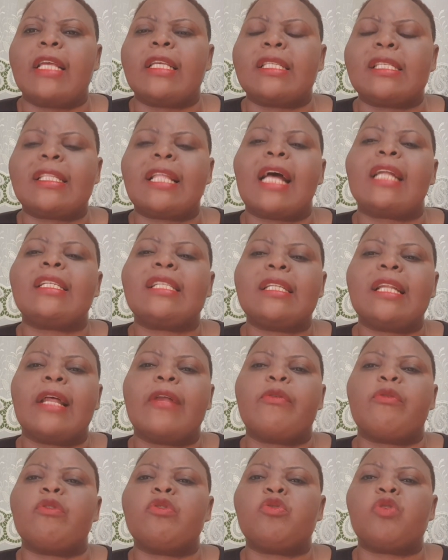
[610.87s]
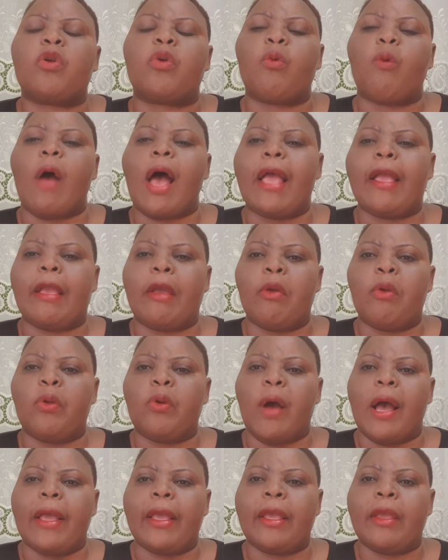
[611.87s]
Is that the reason why
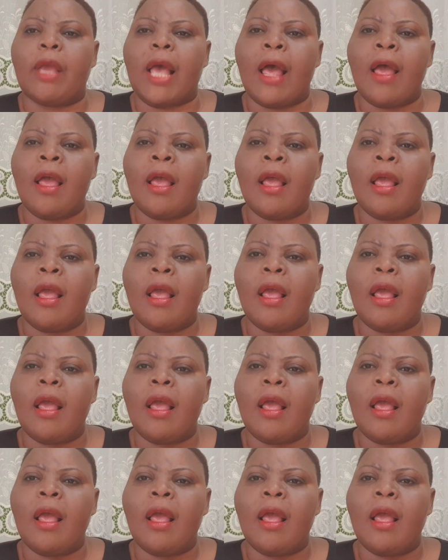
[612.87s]
you are here?